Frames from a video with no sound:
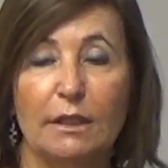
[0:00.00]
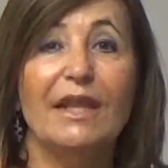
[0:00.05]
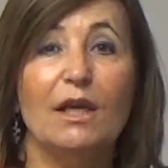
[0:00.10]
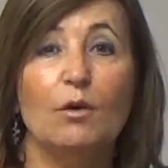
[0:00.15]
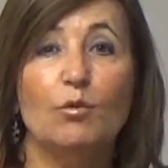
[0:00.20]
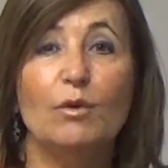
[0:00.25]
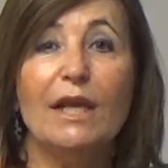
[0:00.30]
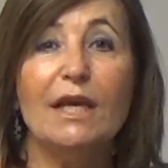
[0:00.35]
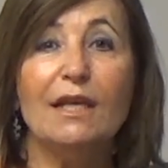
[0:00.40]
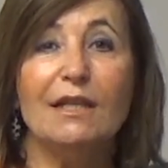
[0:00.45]
The
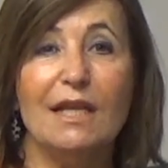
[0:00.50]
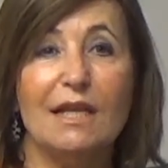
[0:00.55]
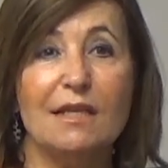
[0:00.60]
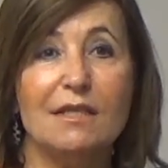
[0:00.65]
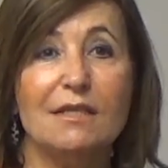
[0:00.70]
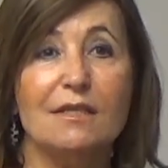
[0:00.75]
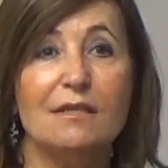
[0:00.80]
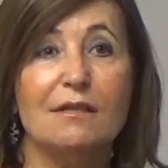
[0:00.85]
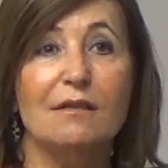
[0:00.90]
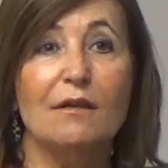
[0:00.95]

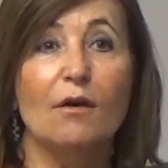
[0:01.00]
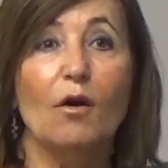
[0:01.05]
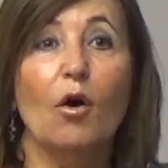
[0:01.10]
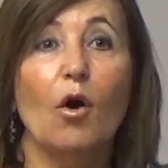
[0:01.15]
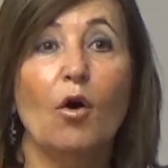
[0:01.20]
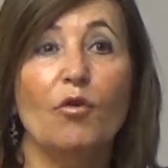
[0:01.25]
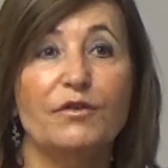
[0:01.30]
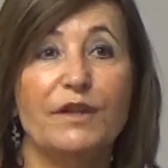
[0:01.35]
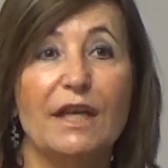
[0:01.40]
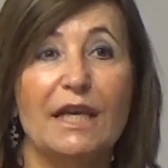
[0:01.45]
uniqueness
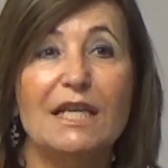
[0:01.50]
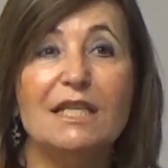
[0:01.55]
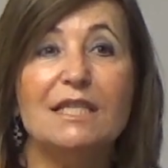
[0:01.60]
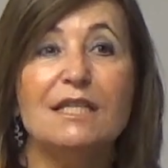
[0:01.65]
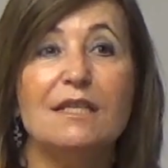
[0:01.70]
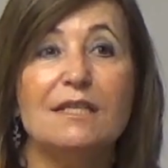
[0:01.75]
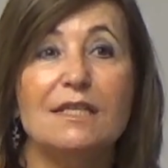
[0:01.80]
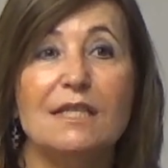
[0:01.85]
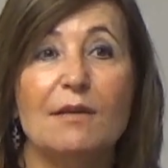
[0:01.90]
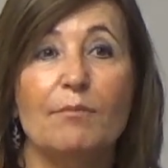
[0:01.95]
of the
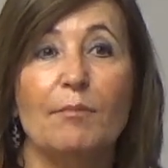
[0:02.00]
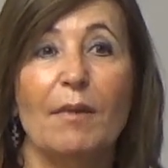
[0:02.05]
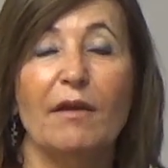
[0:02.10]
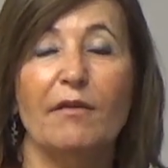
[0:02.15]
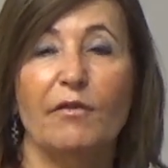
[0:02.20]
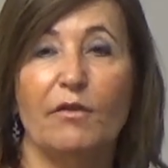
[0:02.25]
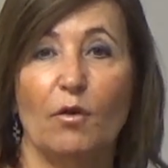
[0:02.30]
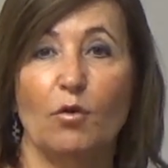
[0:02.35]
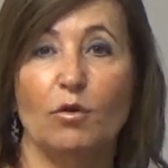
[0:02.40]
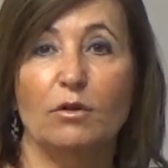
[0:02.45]
E.C.C
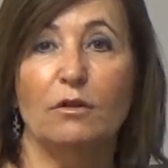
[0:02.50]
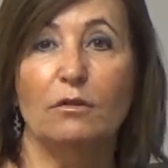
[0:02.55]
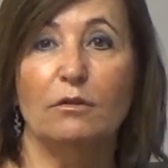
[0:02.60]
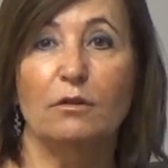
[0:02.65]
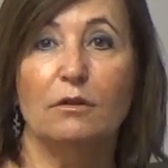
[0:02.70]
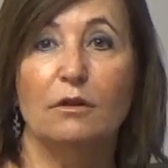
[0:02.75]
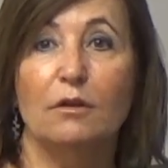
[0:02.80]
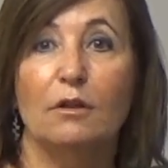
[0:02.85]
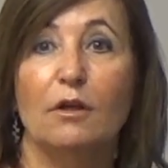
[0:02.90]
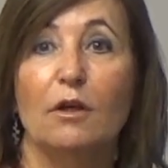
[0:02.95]
method:
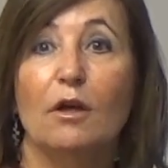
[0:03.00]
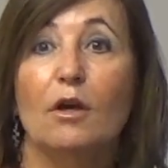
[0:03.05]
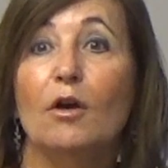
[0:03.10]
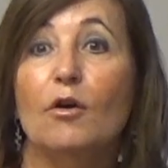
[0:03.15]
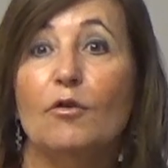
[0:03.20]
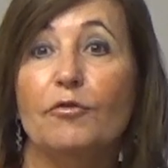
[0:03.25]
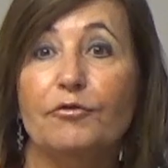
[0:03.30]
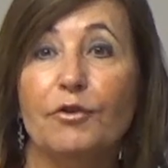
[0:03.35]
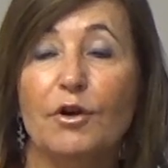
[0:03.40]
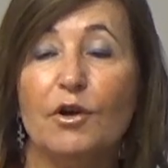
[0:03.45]

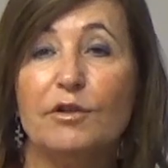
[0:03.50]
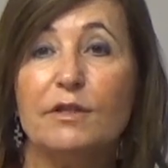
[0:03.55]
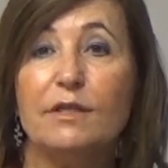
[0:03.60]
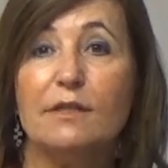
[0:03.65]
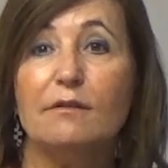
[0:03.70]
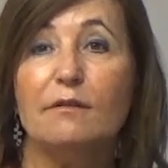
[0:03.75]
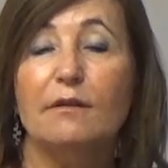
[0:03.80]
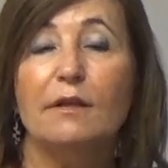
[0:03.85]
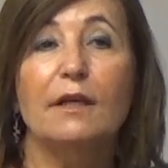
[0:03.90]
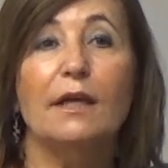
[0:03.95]
first,